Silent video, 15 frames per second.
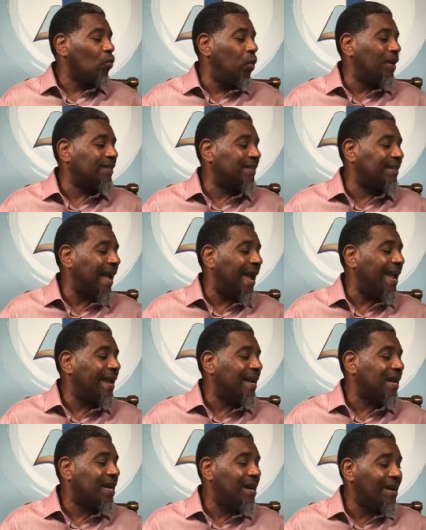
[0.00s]
which
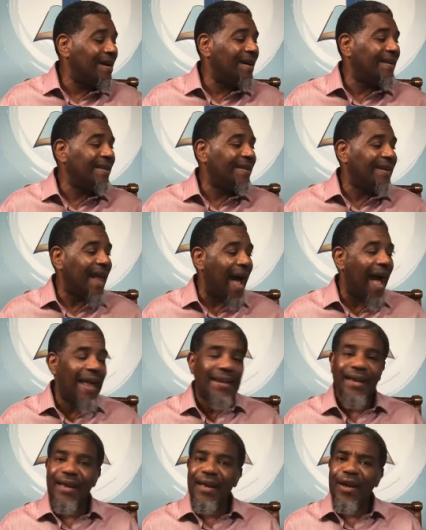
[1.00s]
they could
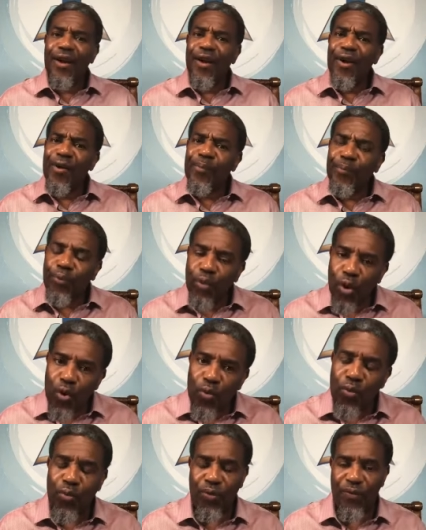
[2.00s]
not
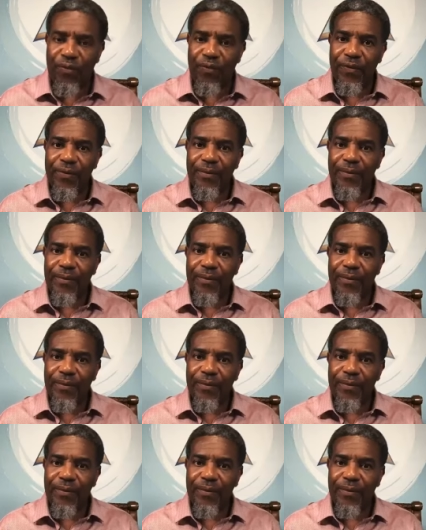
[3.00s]
prove.